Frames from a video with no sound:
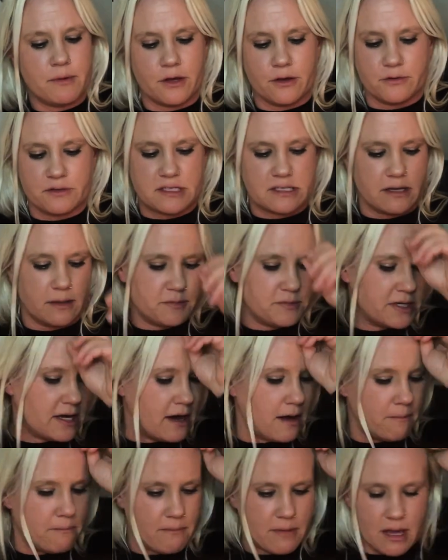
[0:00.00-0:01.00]
you slipped
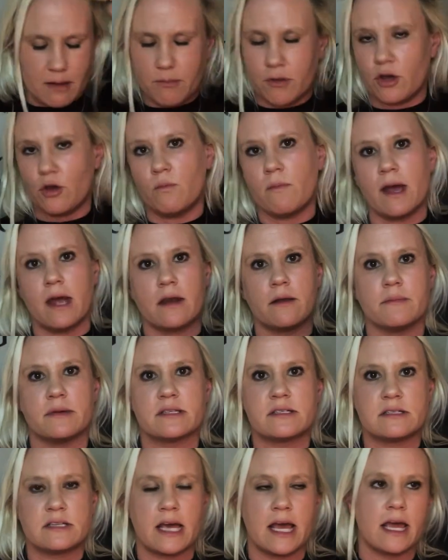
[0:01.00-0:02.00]
up, maybe you made a
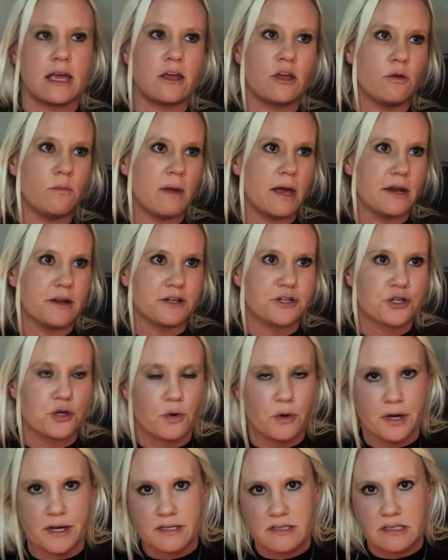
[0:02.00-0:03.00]
mistake, you made a
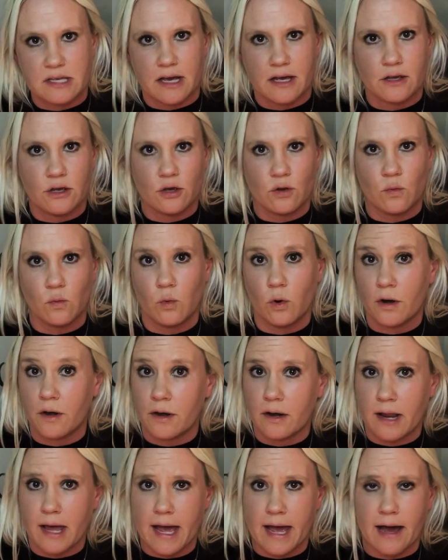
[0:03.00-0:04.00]
choice that you
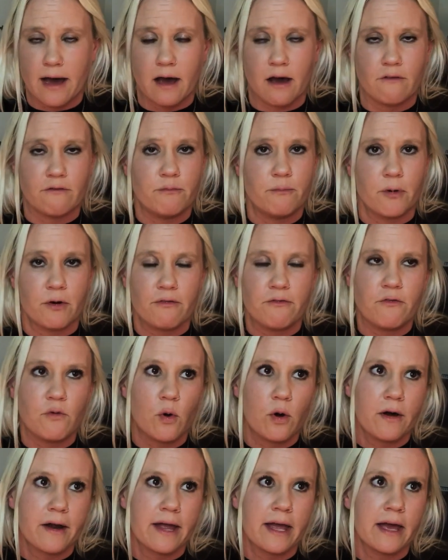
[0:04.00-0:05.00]
wouldn't have
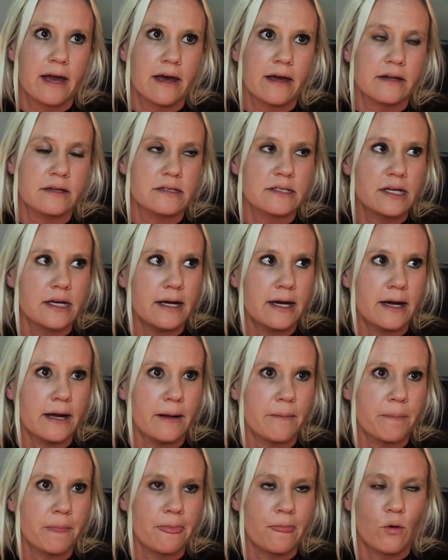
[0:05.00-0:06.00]
beforehand,
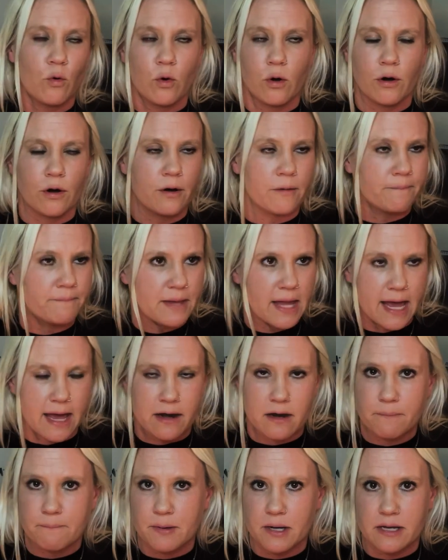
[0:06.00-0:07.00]
or had
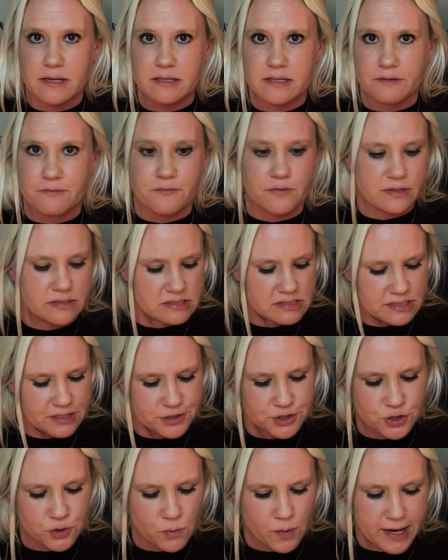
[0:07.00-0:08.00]
it been a different
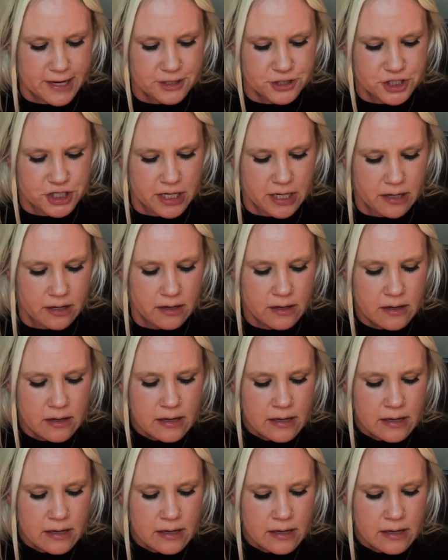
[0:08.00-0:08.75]
situation.